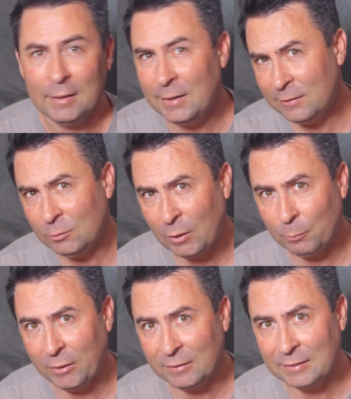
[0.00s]
Here's a quick
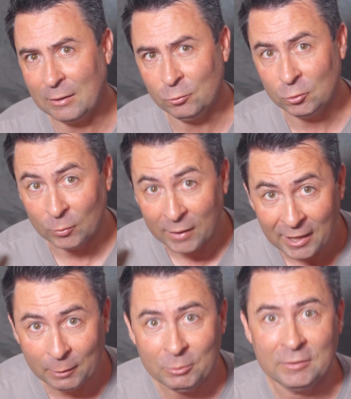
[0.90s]
breakdown to
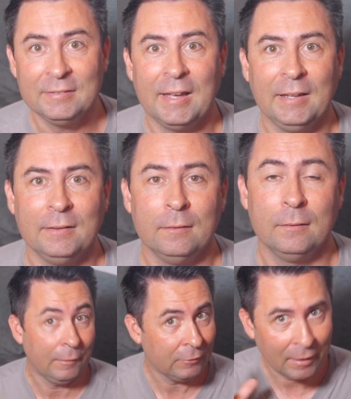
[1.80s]
help you decide,
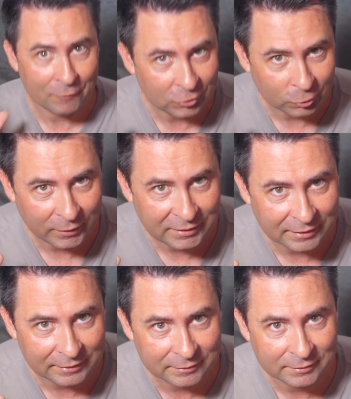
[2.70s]
if you haven't already
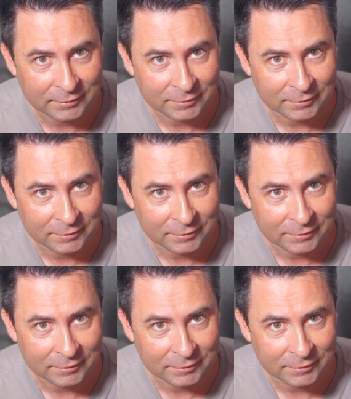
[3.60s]
that is.